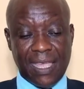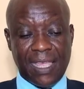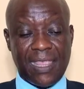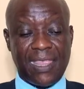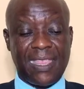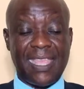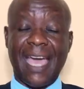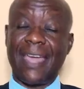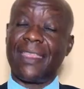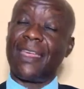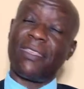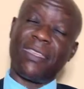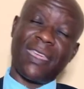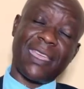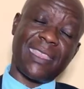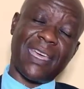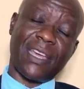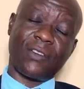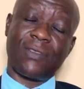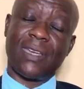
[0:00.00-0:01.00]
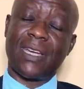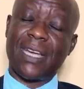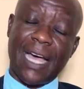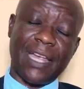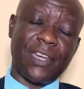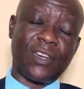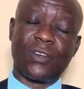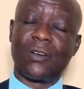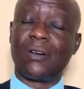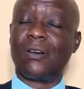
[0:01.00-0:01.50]
The other thing that we
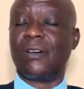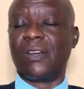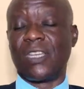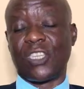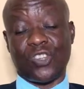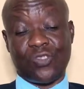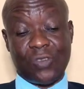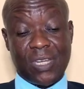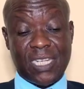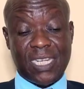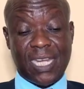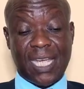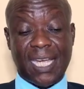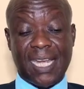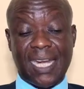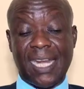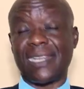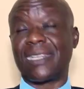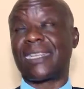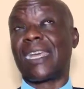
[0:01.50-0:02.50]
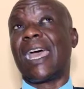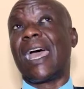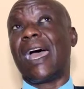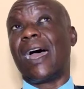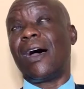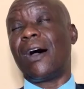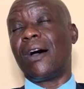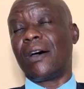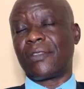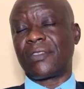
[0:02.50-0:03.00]
can do is to integrate
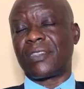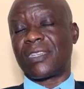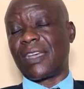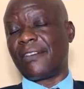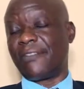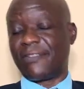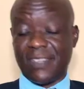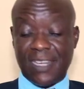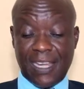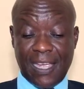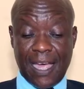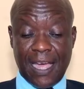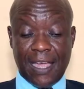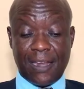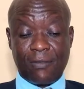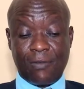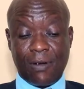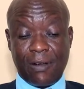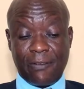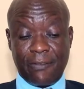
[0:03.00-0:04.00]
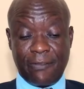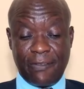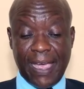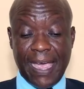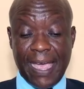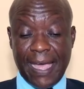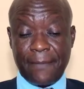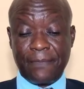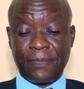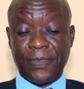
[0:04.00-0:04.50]
health, safety, and
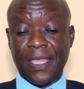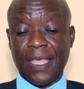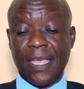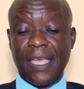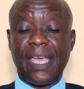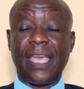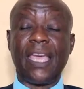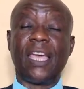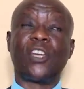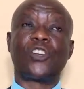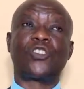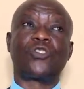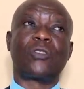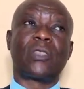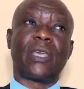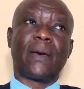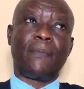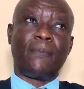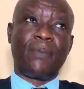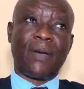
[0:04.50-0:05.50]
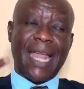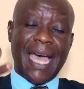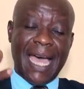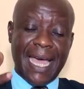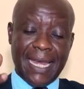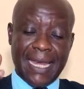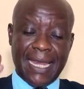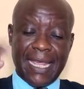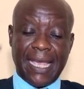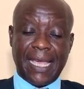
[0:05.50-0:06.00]
welfare into the
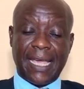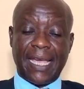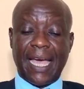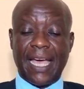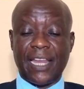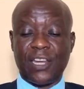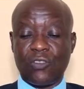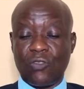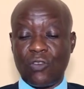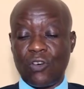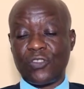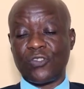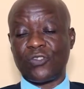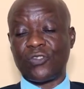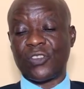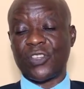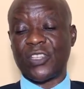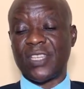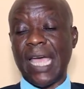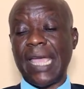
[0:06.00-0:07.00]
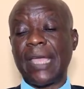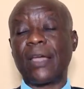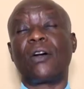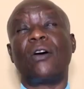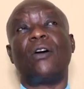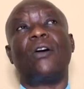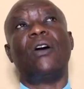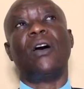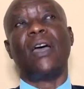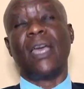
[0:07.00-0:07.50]
planning and control
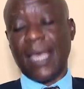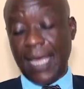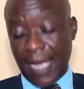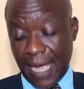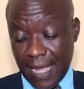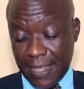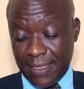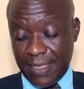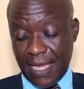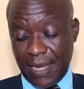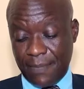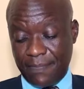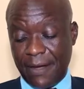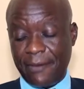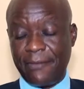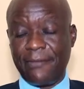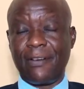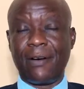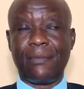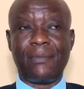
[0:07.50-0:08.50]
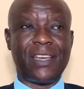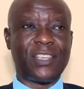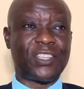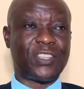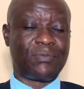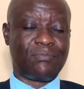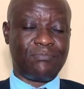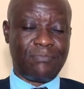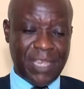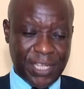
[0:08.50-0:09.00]
cycle, and then
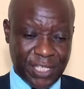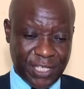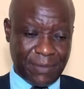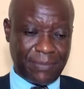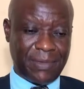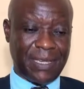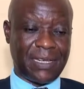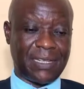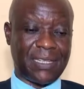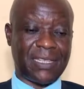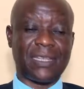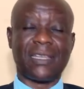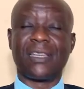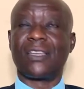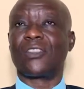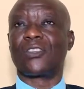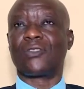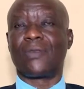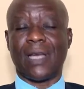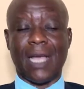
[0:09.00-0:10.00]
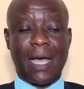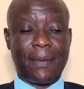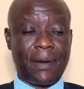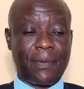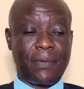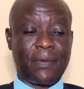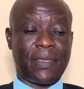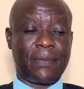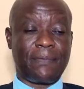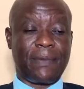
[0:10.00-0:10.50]
performance measurement. So we come
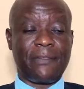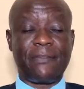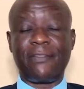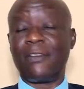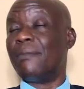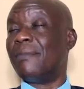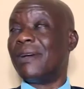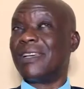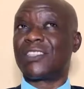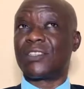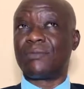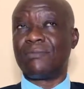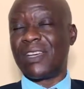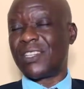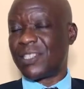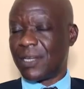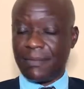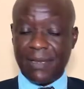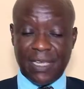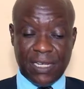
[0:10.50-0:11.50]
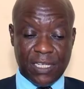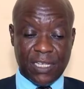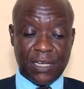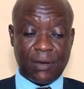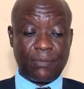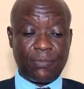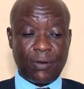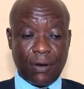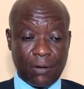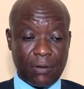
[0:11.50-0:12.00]
up with the performance measurement
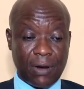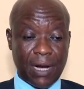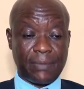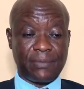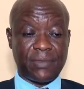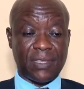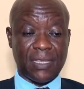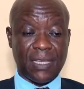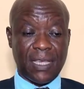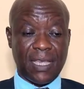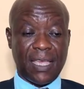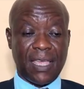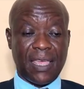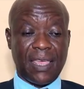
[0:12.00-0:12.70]
programs.